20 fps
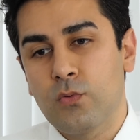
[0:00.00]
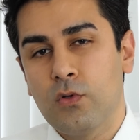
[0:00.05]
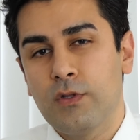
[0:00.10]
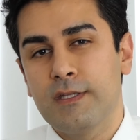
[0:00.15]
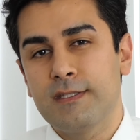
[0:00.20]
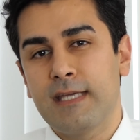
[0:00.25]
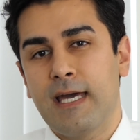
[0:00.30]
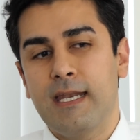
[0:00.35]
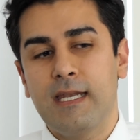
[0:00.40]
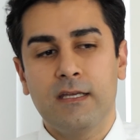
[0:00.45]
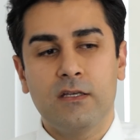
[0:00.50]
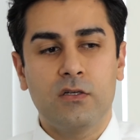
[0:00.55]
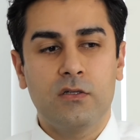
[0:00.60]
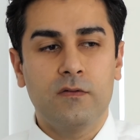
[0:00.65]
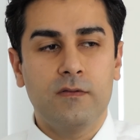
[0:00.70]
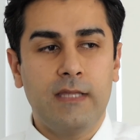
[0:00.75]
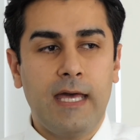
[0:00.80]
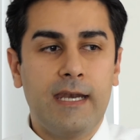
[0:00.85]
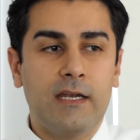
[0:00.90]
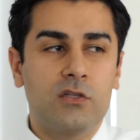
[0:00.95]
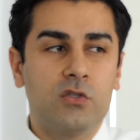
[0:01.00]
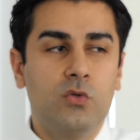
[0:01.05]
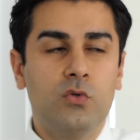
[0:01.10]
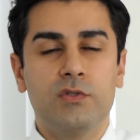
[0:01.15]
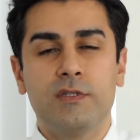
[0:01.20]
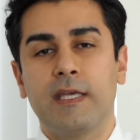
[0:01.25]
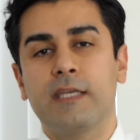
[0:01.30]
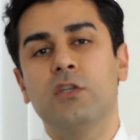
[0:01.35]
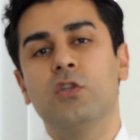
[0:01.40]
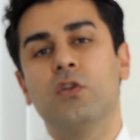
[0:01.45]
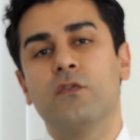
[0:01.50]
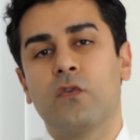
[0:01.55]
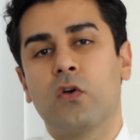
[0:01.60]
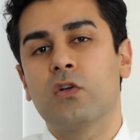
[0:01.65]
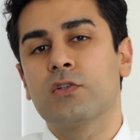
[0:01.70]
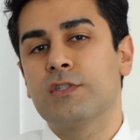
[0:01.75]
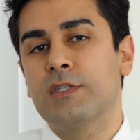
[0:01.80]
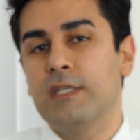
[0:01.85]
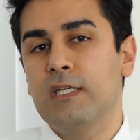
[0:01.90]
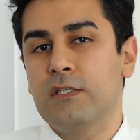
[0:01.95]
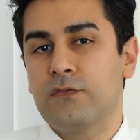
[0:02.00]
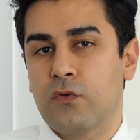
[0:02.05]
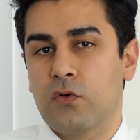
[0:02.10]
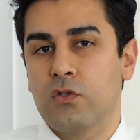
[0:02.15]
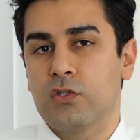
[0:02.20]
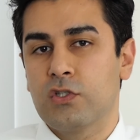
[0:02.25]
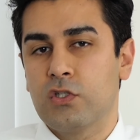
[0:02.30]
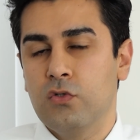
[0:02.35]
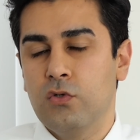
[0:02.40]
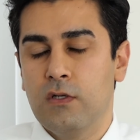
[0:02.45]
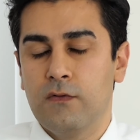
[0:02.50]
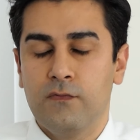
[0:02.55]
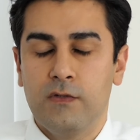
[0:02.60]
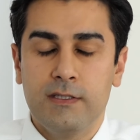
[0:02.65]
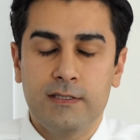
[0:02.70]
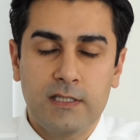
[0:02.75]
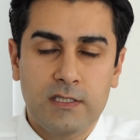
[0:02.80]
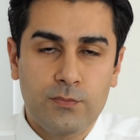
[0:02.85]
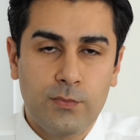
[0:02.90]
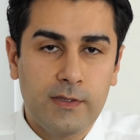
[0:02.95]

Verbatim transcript: well, does that that includes like universities for student visas?